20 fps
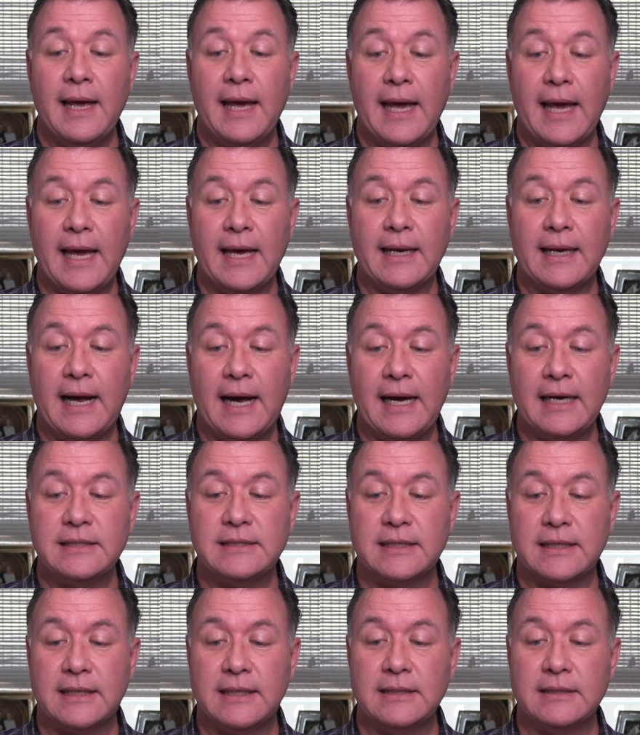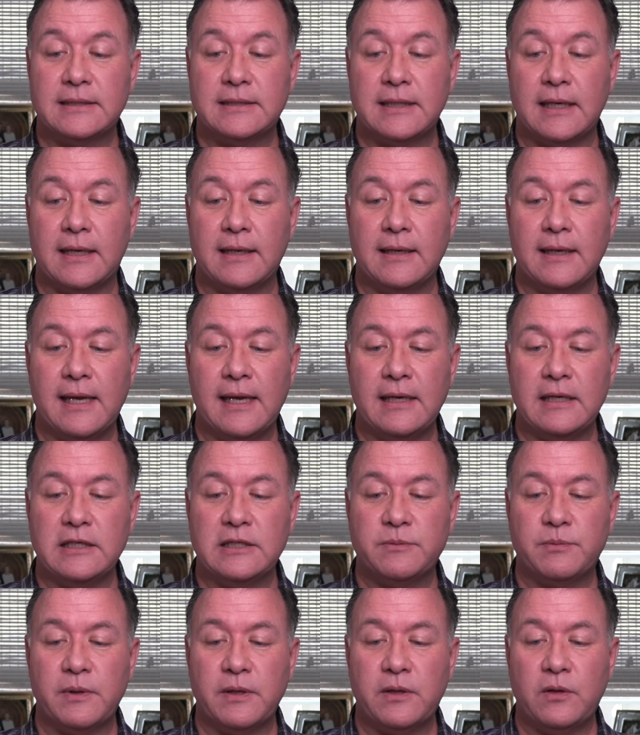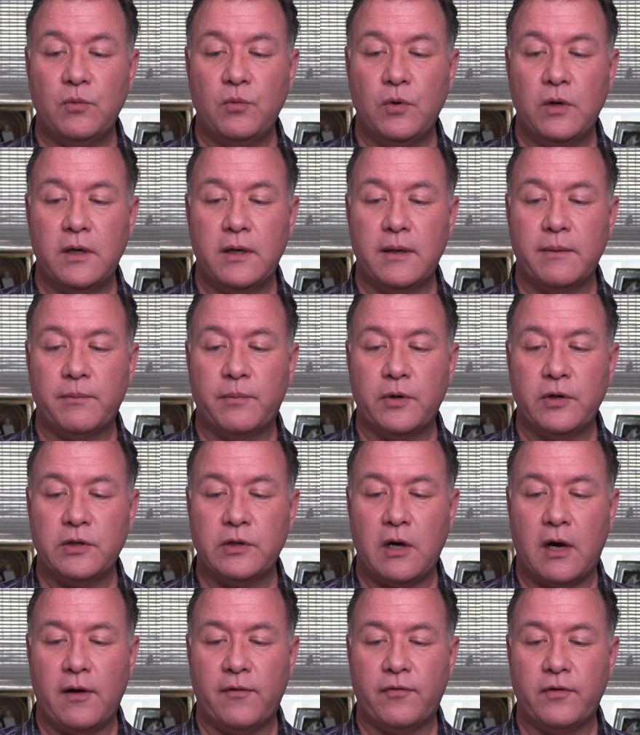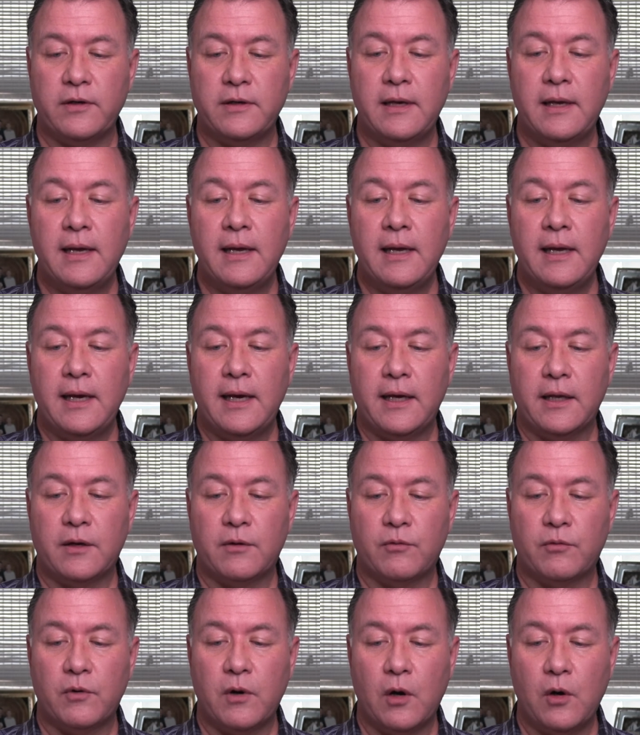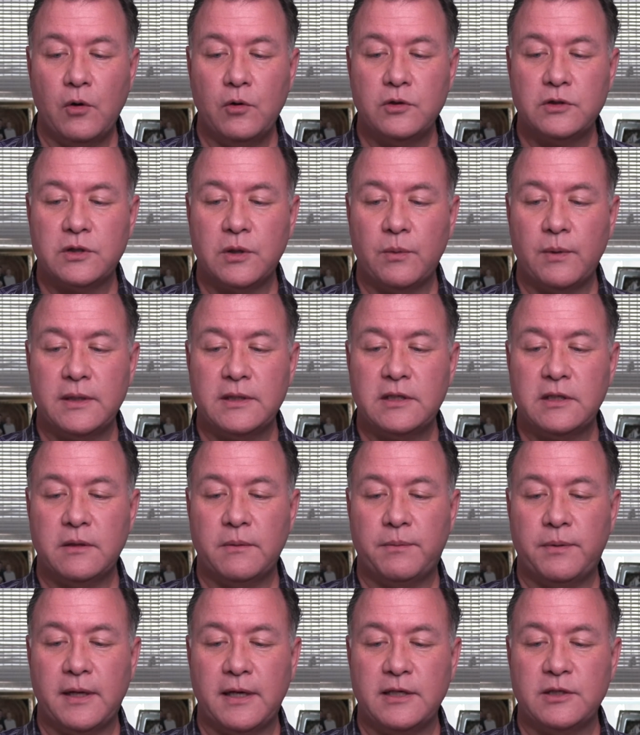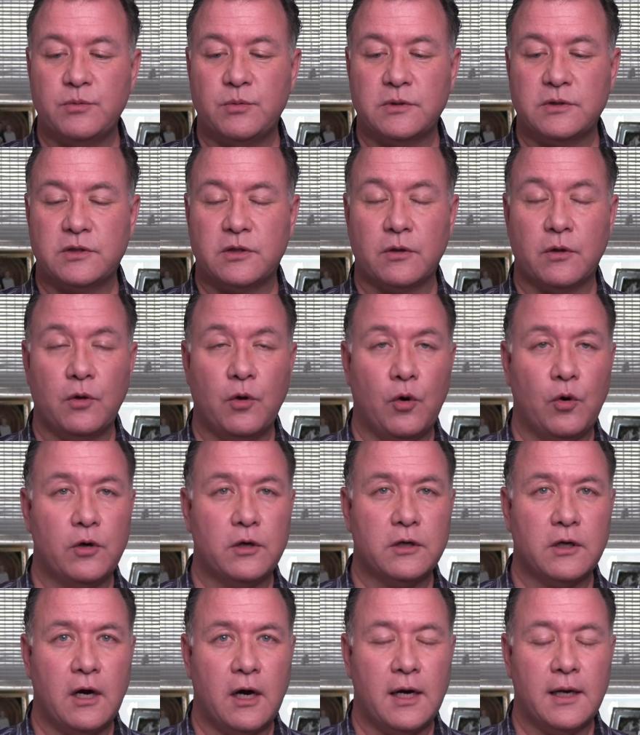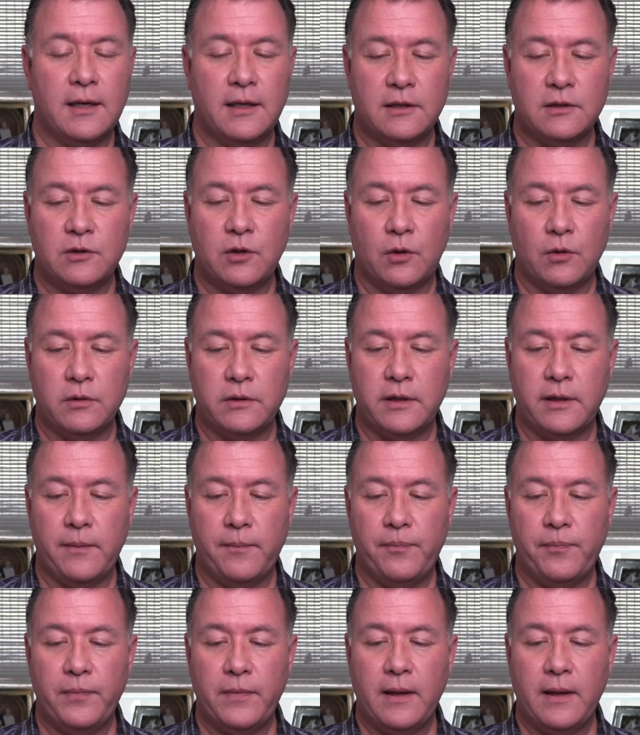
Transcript: and Isaac his son, and he split the wood and burnt offering, and arose and went to the place which the Lord God had told him.